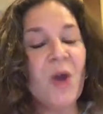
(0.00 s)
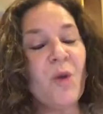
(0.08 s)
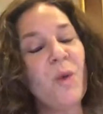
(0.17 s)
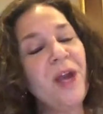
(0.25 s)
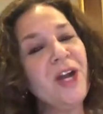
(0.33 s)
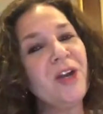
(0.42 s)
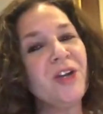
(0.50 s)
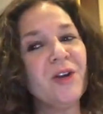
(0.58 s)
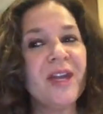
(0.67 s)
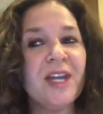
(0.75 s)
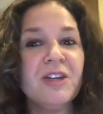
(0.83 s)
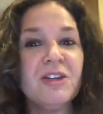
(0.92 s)
where you're
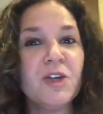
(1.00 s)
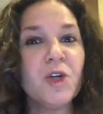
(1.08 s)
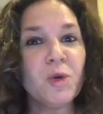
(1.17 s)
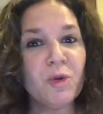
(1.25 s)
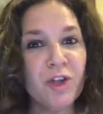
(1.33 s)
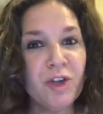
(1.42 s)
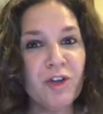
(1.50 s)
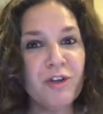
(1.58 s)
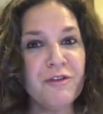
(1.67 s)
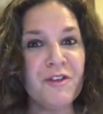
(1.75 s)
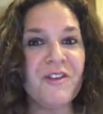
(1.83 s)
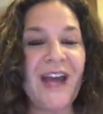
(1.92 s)
in your
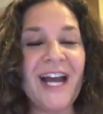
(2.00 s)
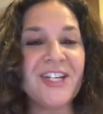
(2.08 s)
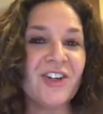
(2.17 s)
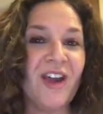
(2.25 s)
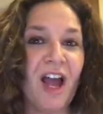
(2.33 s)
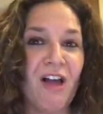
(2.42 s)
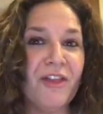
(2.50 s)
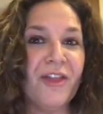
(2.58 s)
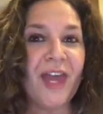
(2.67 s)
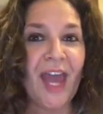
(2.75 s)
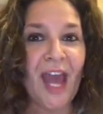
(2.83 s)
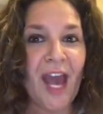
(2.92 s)
groove, you've got your
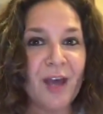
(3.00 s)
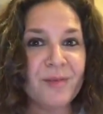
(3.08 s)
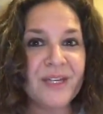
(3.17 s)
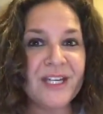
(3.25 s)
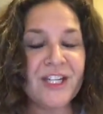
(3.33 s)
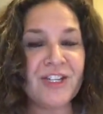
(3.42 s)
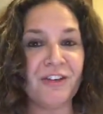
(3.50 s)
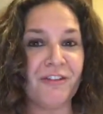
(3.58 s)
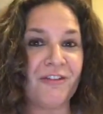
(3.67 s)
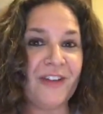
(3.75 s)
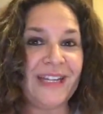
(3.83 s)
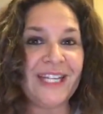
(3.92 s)
healthy habits, you're
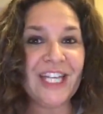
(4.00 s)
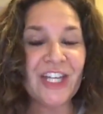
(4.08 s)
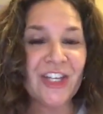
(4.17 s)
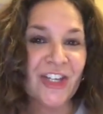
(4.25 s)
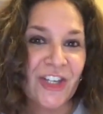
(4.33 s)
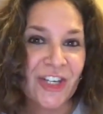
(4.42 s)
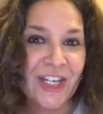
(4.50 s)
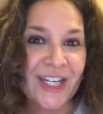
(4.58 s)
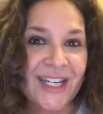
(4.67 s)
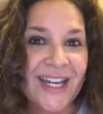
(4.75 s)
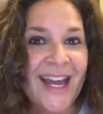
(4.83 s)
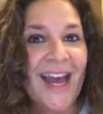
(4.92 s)
feeling good,